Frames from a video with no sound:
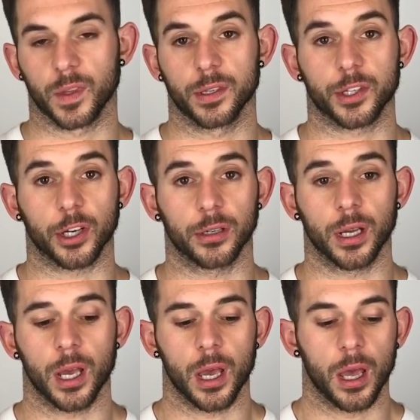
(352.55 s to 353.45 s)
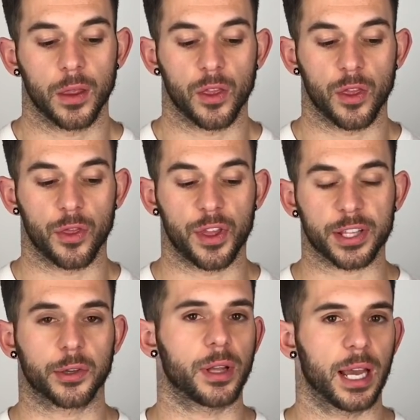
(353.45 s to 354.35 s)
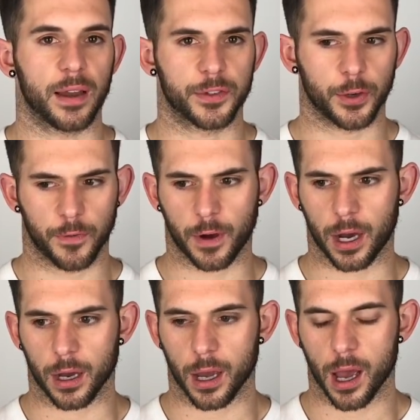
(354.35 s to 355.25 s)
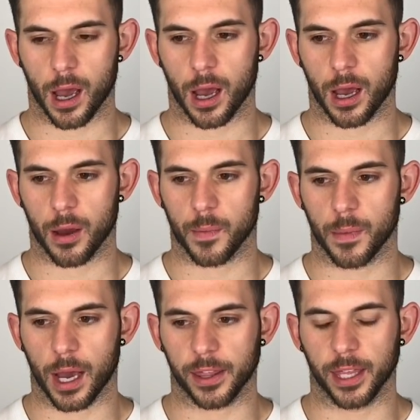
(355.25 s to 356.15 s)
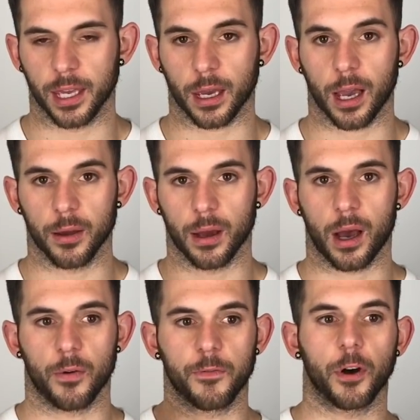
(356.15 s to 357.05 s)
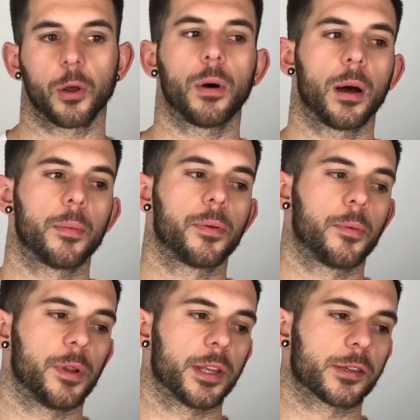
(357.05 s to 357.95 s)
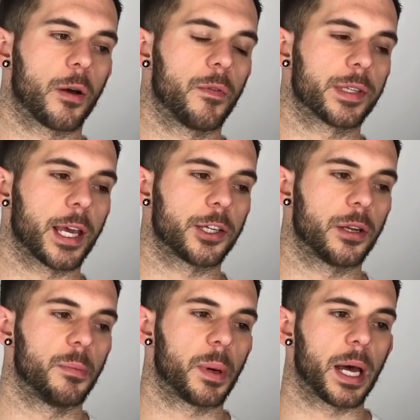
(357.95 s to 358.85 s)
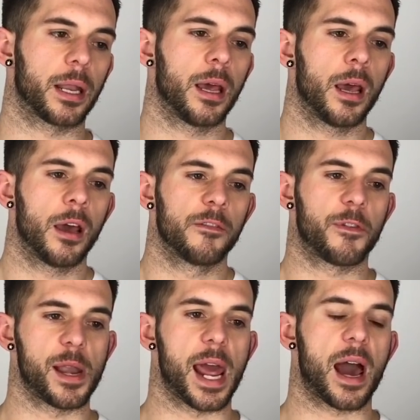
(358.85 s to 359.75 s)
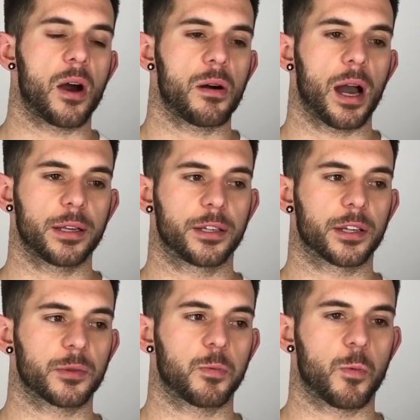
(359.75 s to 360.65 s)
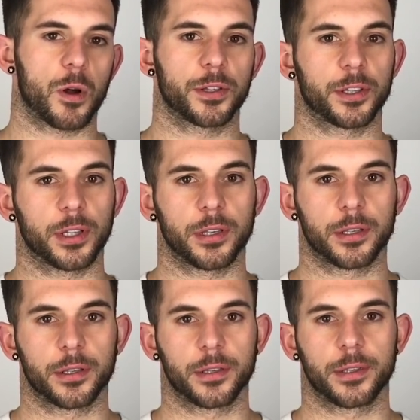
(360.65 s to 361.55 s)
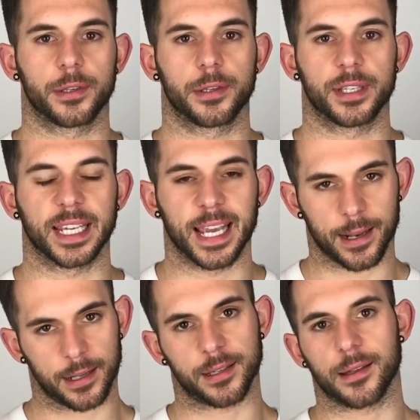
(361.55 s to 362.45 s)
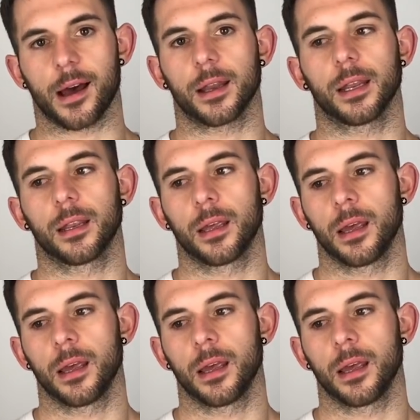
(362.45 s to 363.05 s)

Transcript: So, that's all I have so far. I think I'll follow up with this conversation, but for now, I just wanted to get it started.